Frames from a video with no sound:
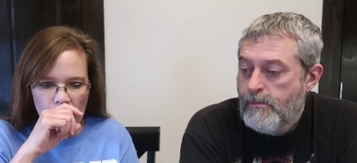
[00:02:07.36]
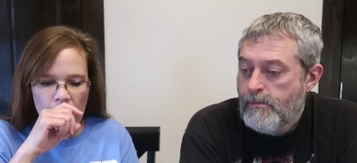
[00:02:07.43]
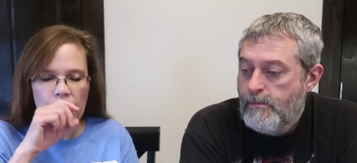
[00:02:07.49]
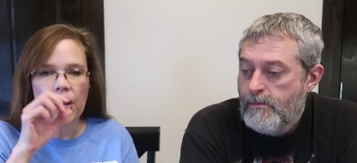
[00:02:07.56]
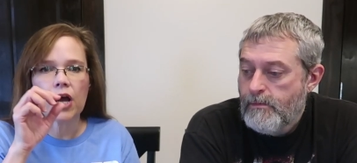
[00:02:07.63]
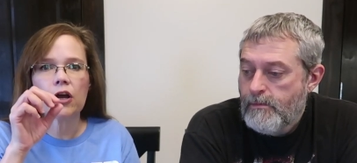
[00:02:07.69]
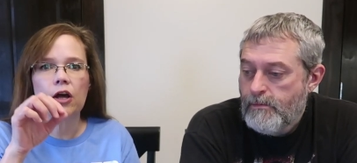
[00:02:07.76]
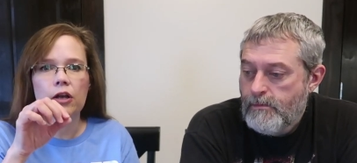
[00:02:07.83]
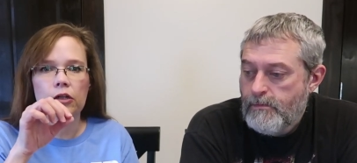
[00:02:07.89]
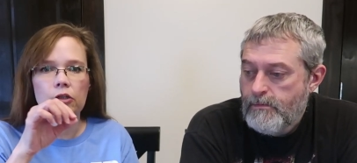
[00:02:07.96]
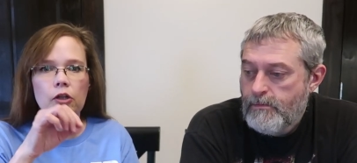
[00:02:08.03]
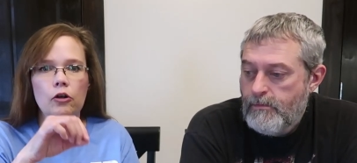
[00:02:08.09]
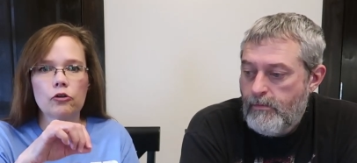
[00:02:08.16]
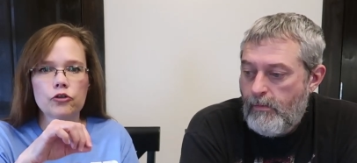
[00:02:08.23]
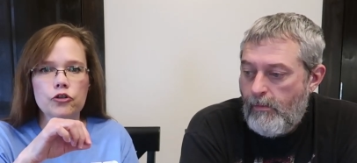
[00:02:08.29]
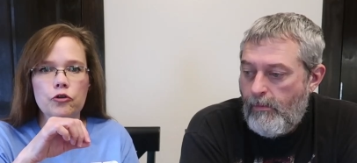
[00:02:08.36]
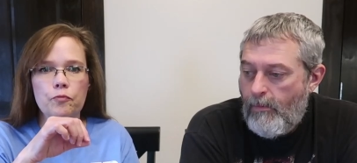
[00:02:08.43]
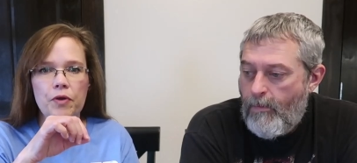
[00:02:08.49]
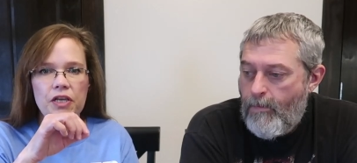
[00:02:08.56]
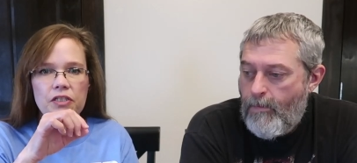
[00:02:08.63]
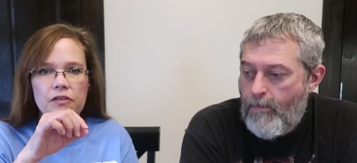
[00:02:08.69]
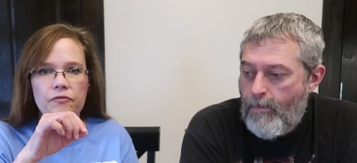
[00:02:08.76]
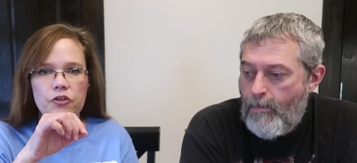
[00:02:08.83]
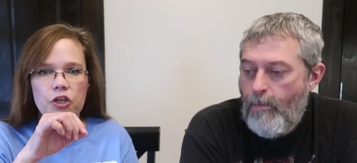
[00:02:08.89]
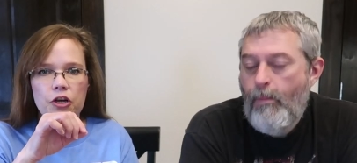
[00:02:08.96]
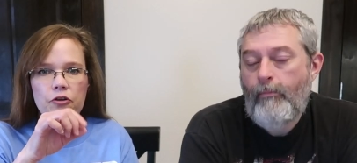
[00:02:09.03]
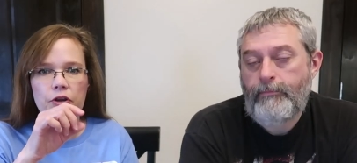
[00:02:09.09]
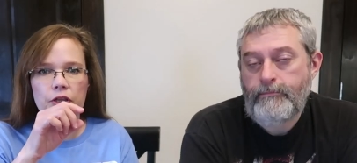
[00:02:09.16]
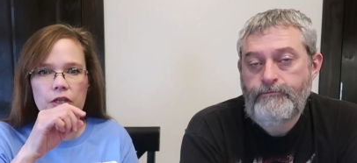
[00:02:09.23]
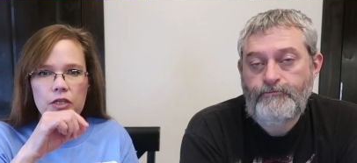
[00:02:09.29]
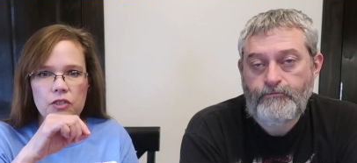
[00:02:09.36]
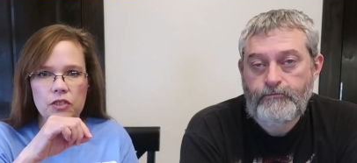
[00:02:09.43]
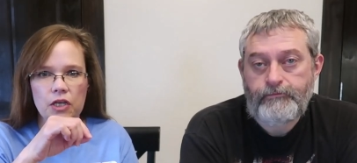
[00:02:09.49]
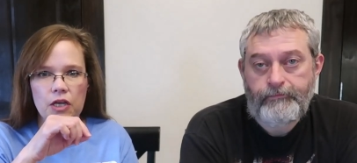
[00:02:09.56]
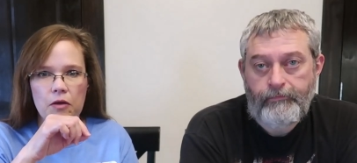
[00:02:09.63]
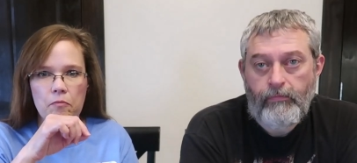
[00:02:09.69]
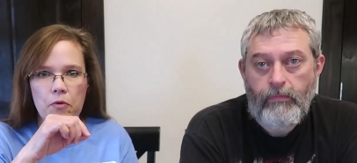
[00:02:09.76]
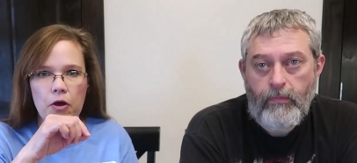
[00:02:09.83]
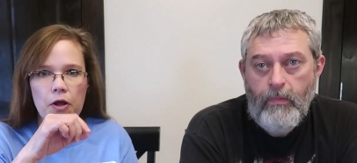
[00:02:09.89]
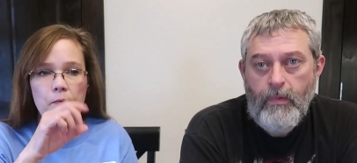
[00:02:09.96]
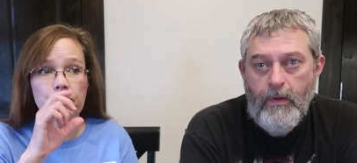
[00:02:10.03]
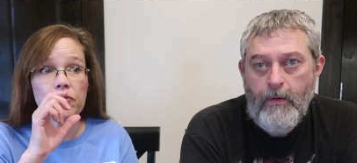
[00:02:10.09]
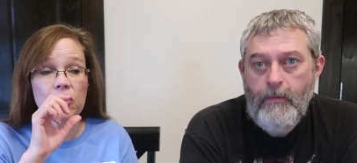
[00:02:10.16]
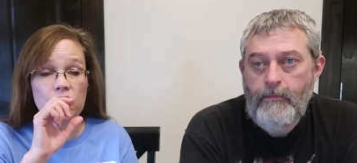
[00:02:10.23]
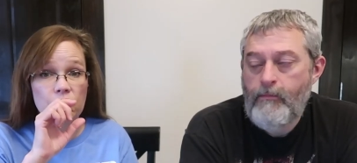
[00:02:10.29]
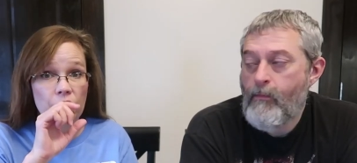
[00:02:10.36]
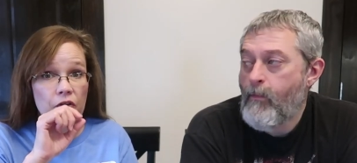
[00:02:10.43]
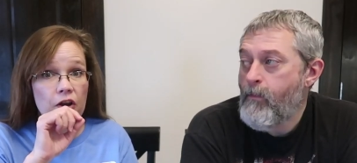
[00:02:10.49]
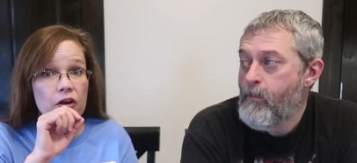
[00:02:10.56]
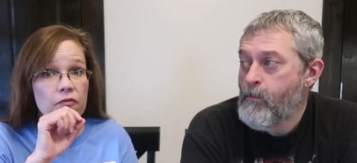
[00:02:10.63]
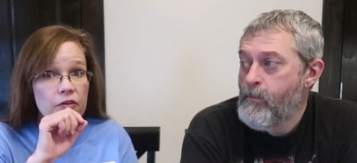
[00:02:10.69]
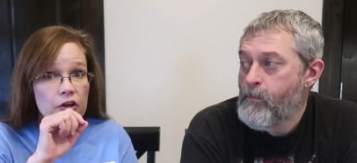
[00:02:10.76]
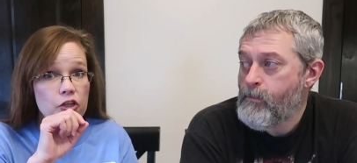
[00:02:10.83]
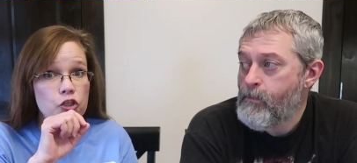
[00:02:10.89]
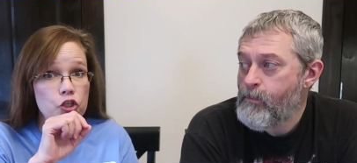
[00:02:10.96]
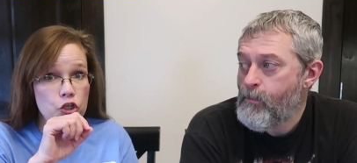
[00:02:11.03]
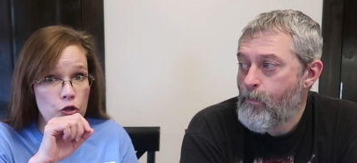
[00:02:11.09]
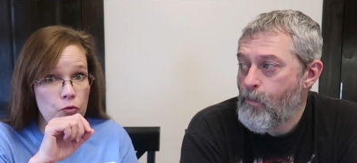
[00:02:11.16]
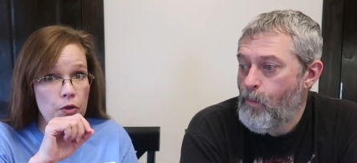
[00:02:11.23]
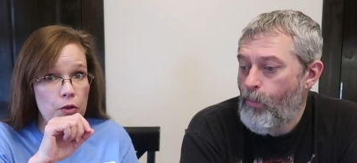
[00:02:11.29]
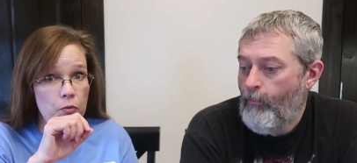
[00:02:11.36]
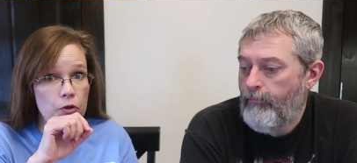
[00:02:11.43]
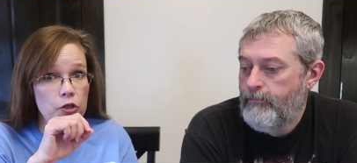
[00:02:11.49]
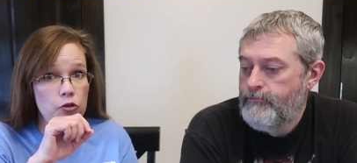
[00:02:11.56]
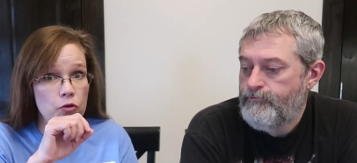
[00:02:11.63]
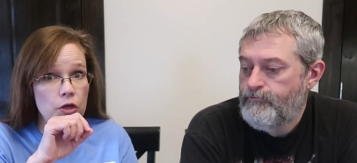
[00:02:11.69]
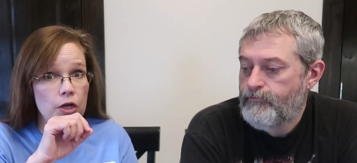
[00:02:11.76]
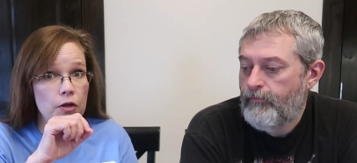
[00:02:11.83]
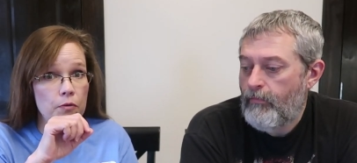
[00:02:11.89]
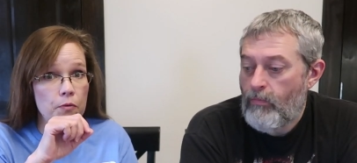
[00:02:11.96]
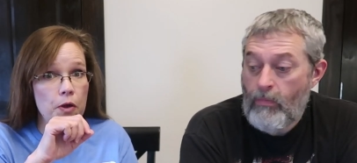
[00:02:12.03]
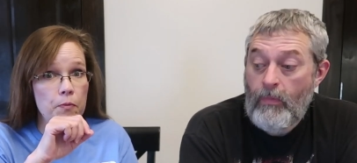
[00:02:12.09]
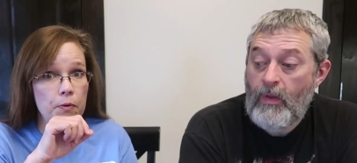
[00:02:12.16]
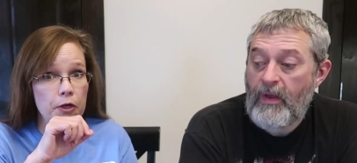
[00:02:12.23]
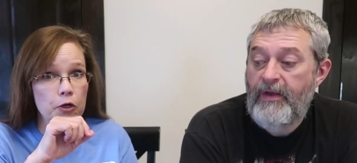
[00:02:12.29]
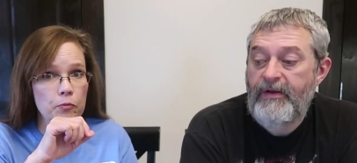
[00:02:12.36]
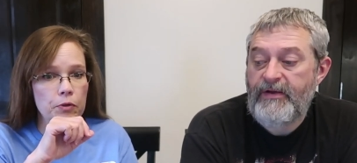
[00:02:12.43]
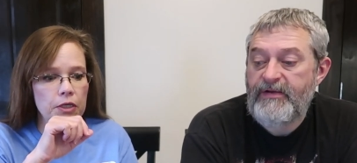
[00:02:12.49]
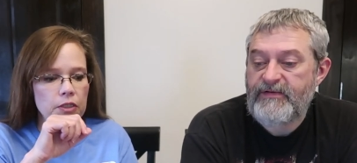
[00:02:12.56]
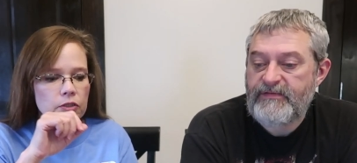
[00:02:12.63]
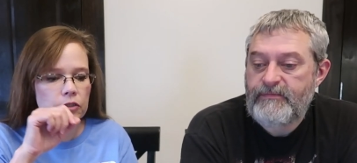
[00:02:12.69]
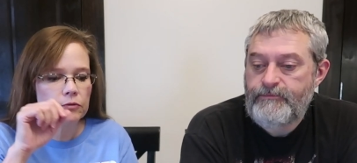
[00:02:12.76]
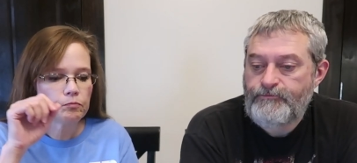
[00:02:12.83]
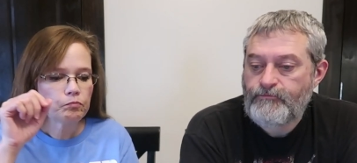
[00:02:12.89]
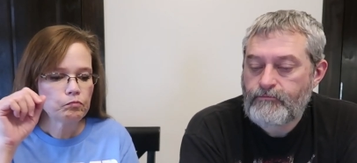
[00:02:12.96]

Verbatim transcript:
Speaker 1: and I got a larger piece of cherry in that second bite. It's very, very chewy when you get a, a mm, bigger mm -hmm. piece.